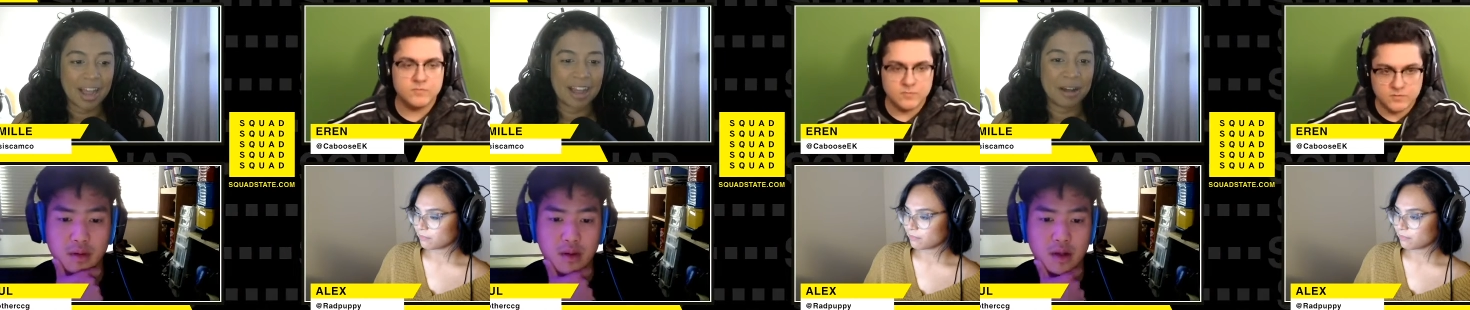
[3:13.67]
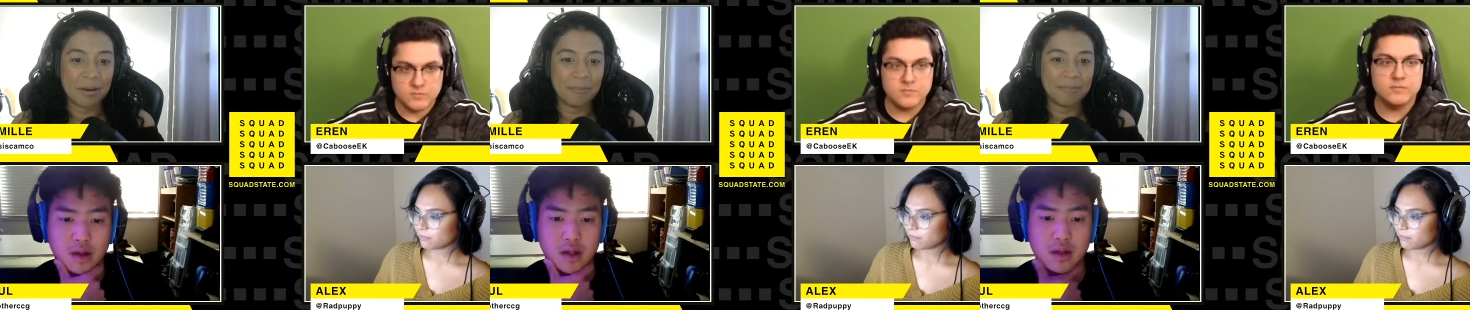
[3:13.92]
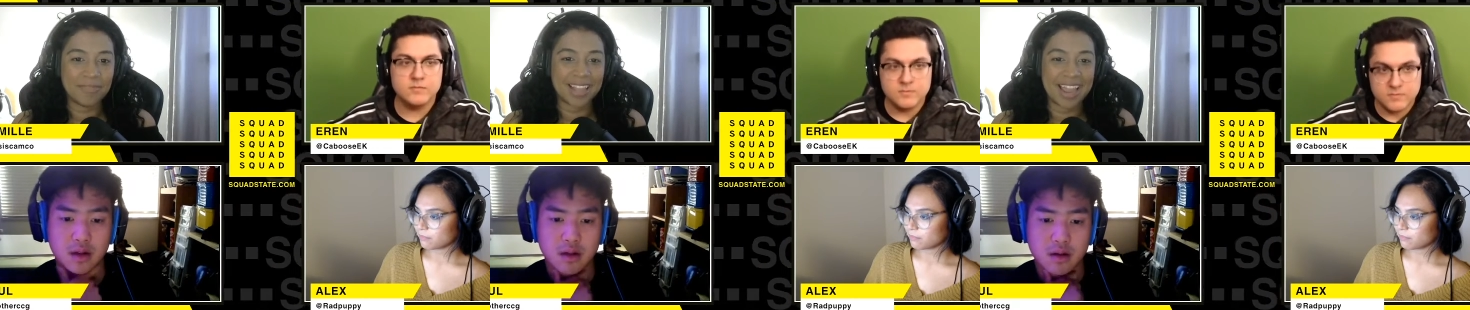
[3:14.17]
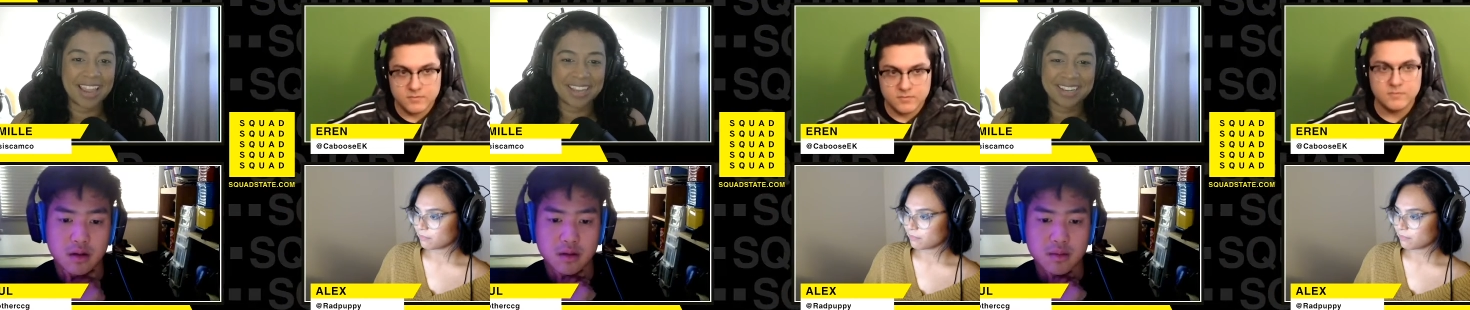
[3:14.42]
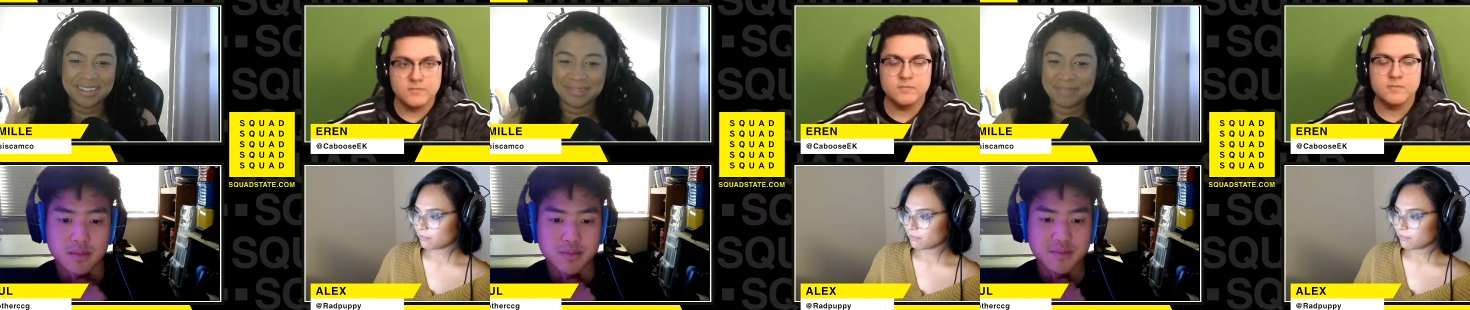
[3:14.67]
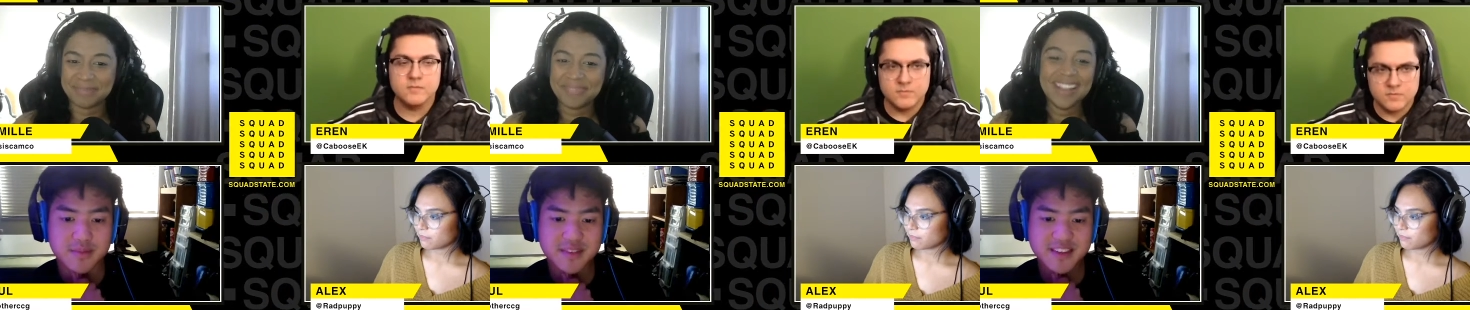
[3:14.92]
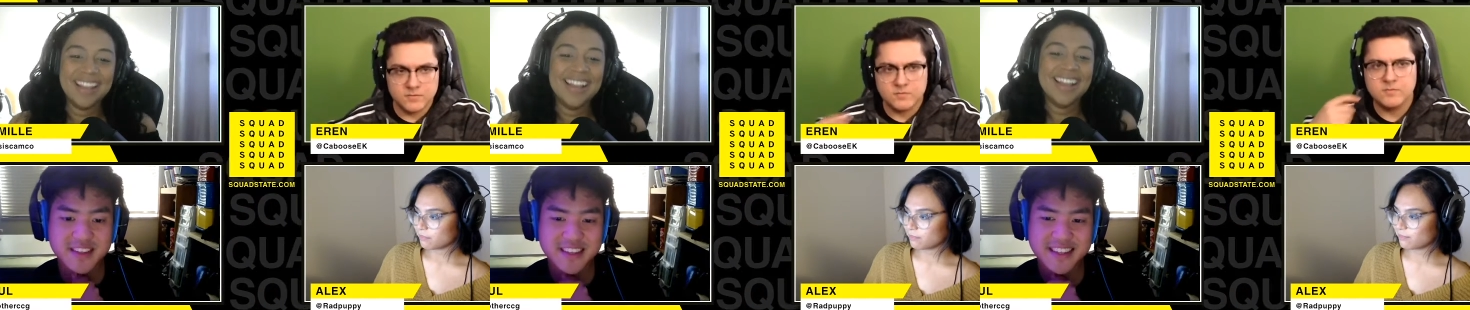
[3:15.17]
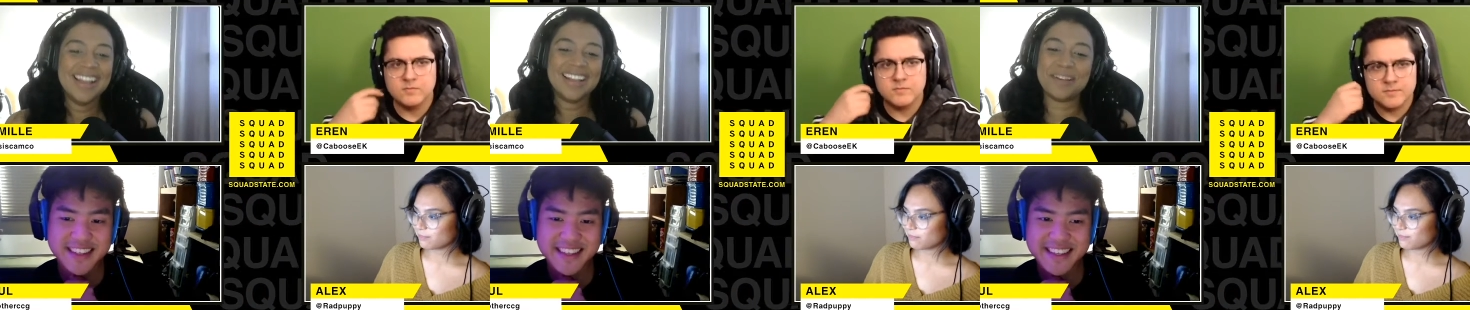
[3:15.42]
Speaker 1: Like
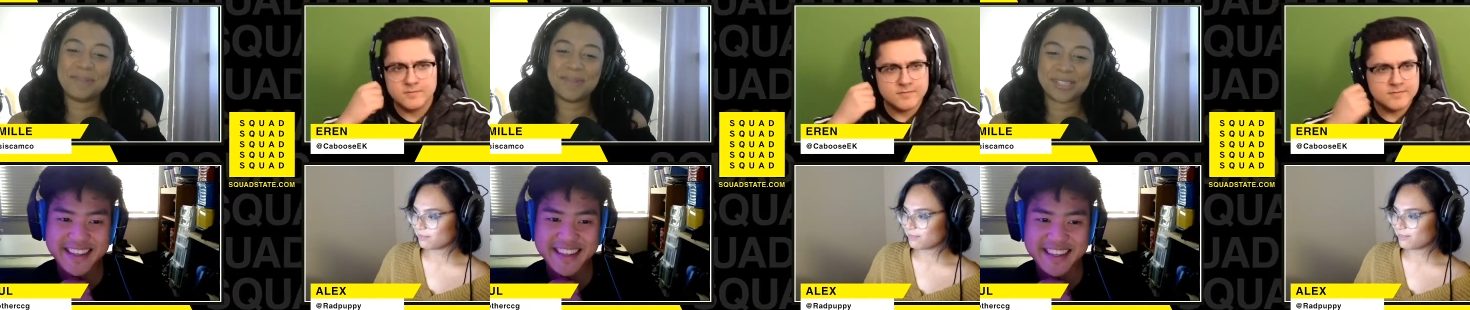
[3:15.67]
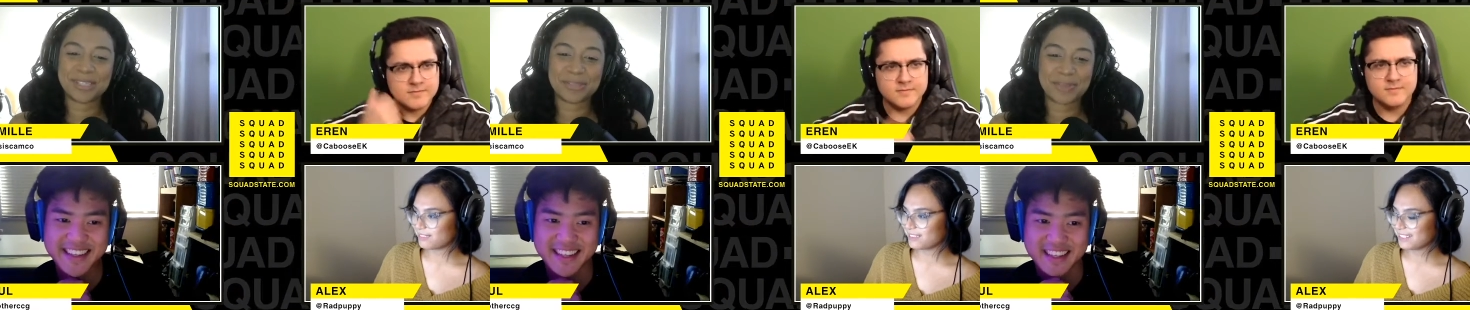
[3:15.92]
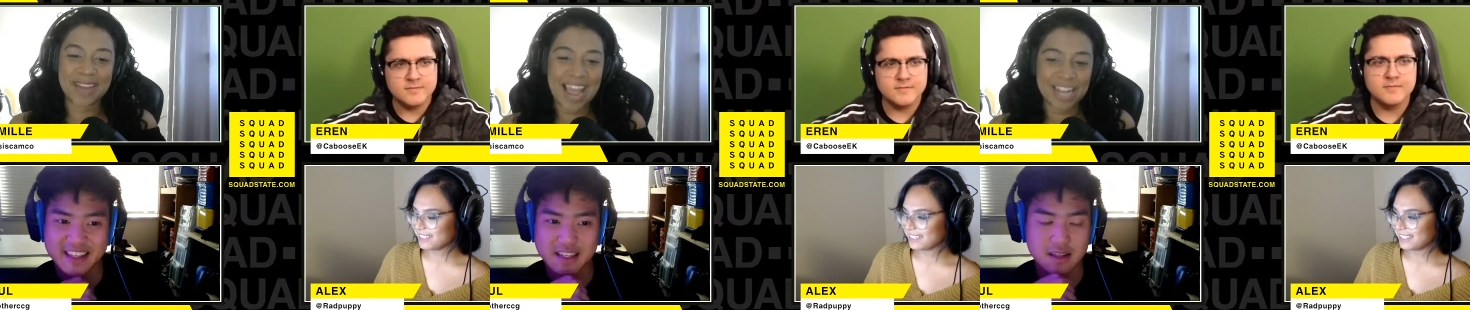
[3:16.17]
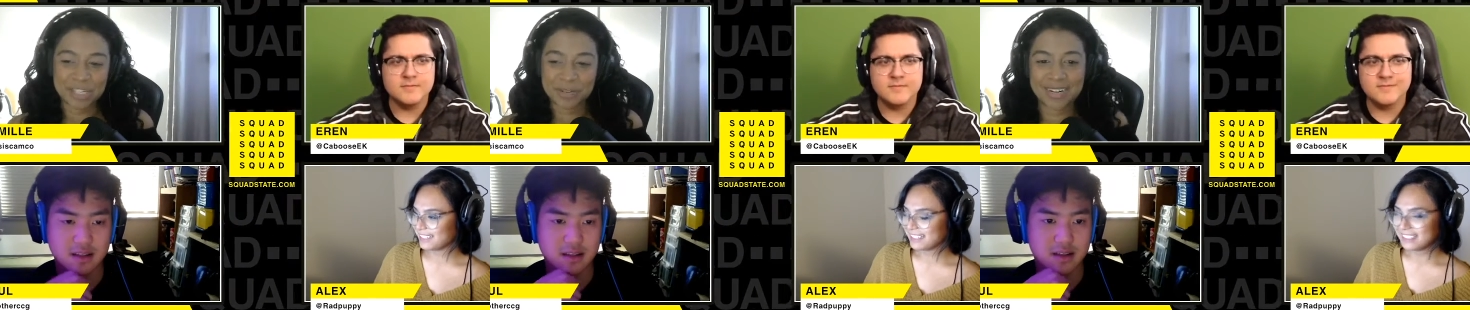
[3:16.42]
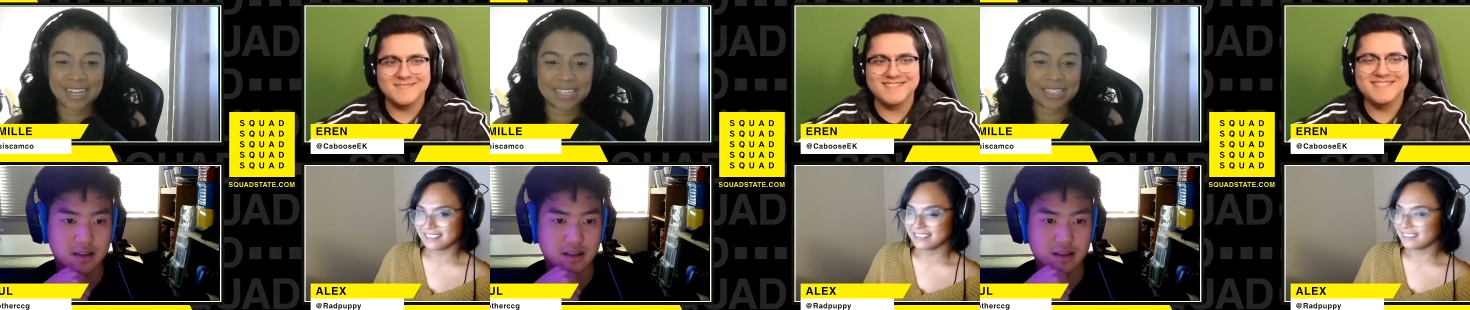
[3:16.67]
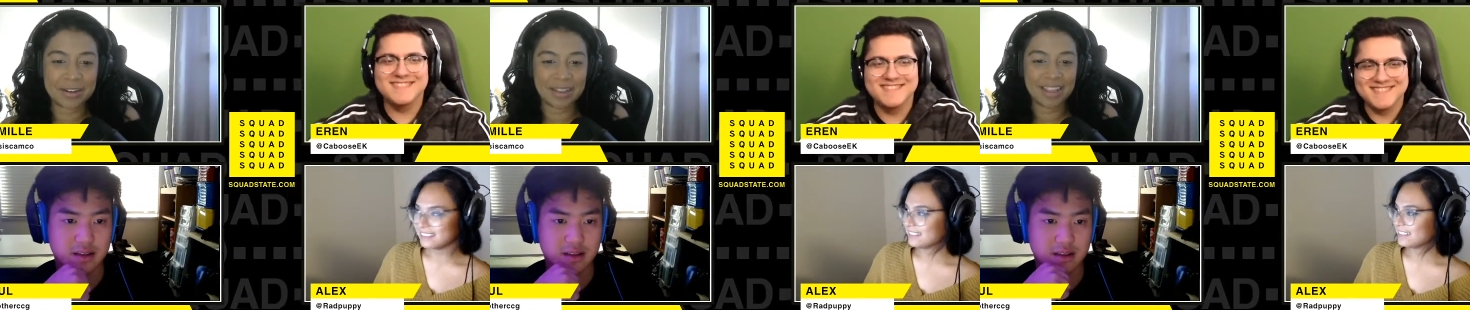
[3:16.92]
Caboose's reaction when I said